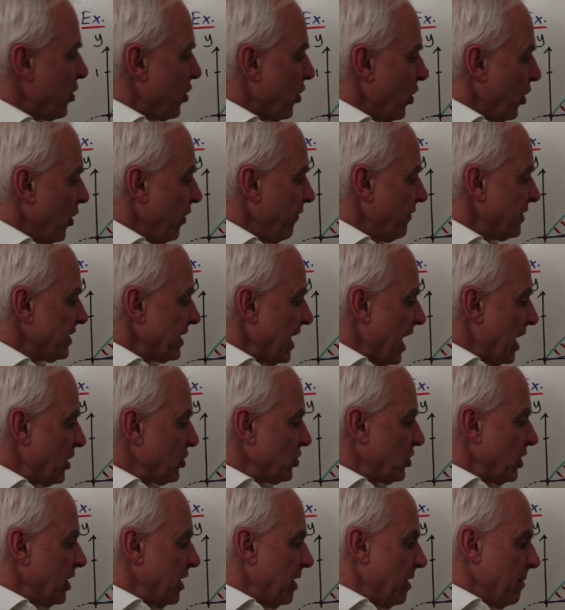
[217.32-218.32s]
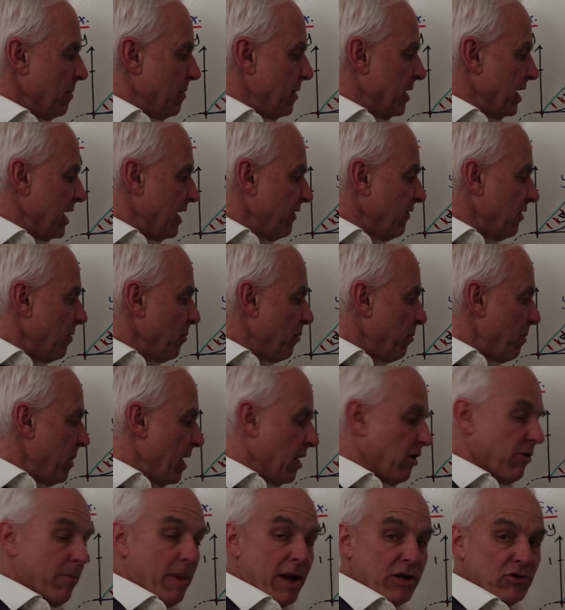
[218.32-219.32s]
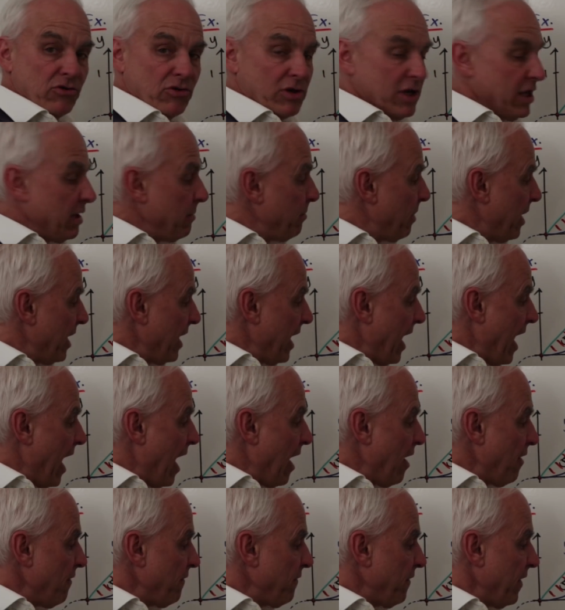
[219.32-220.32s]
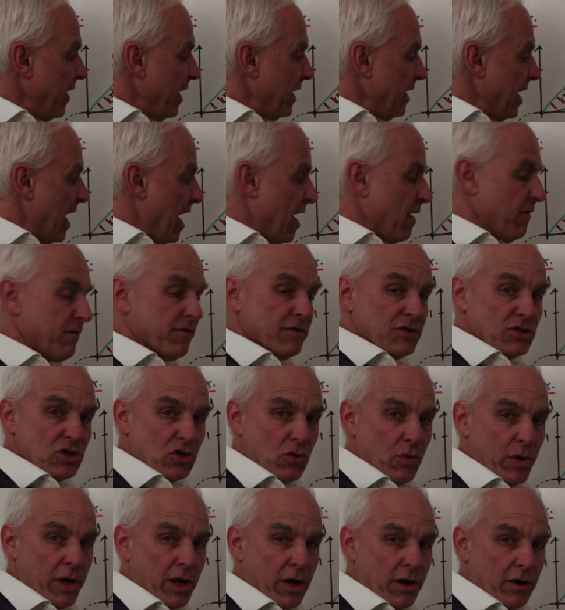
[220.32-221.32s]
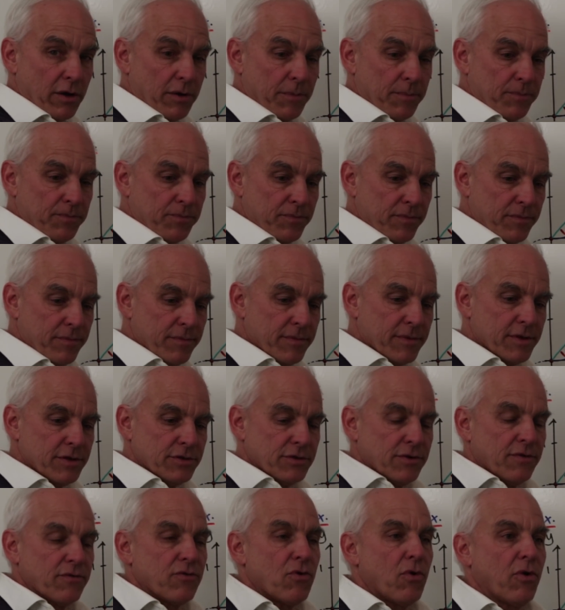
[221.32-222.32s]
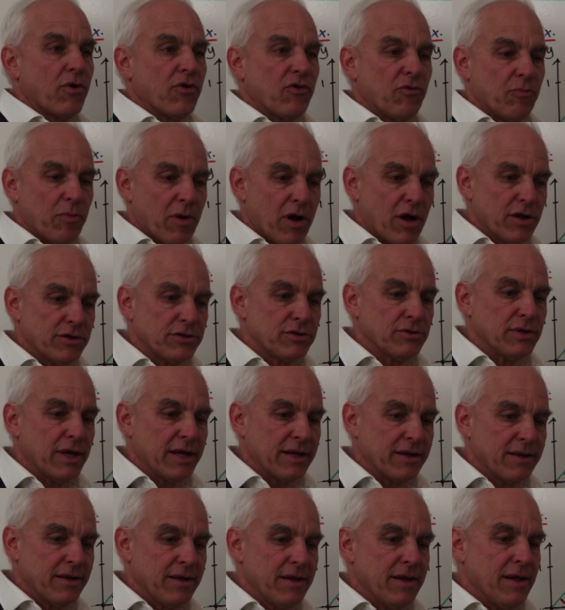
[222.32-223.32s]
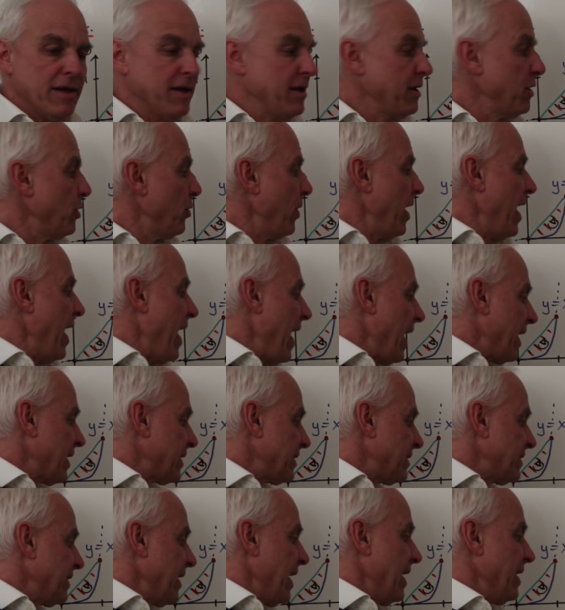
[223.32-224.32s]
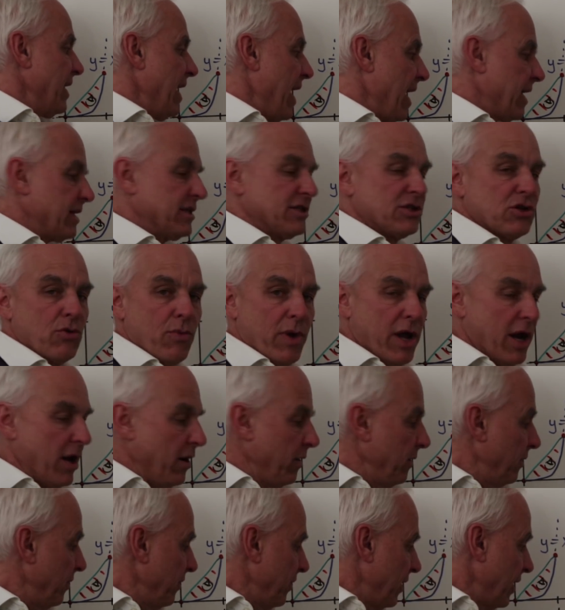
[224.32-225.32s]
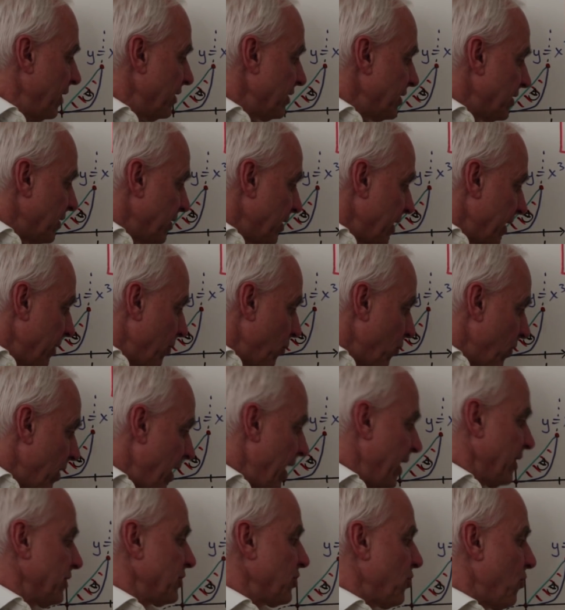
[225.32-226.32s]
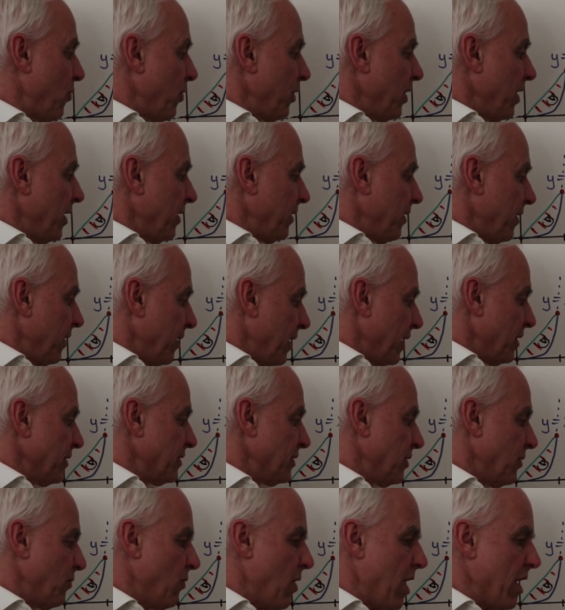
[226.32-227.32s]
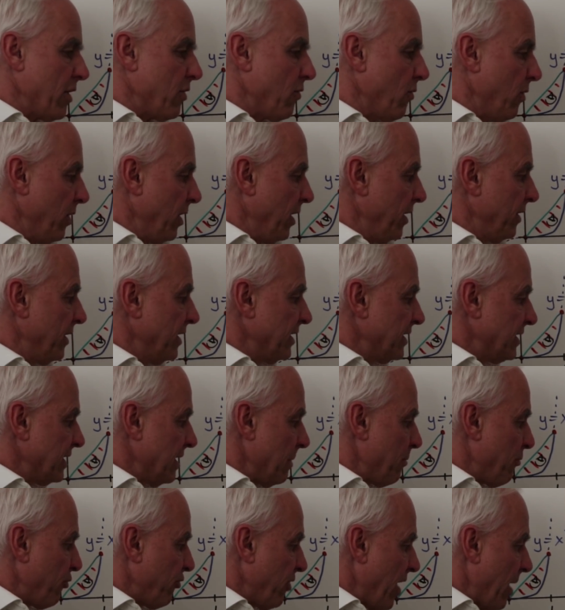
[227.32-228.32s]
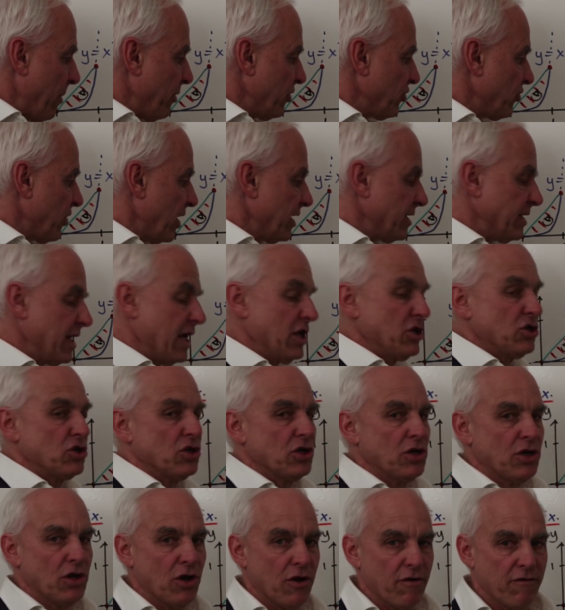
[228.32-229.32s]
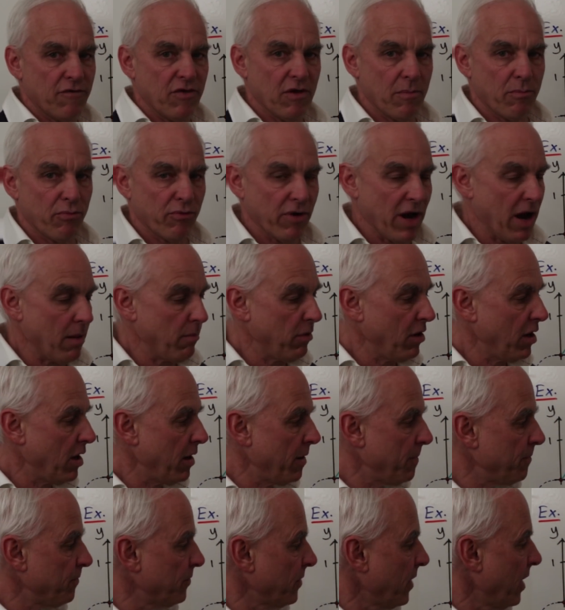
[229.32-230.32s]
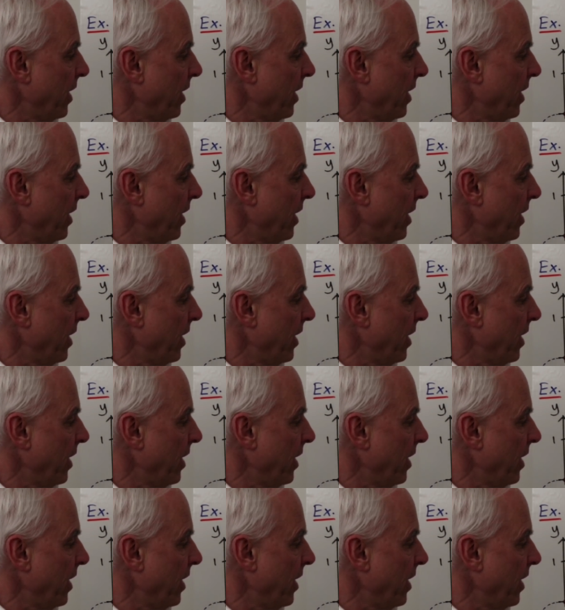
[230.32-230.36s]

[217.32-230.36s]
curve is actually given parametrically by alpha and alpha squared. So it corresponds to, like, you know, x and x squared. There's the x coordinate, there's the y coordinate. This is a parametrization of the parabola.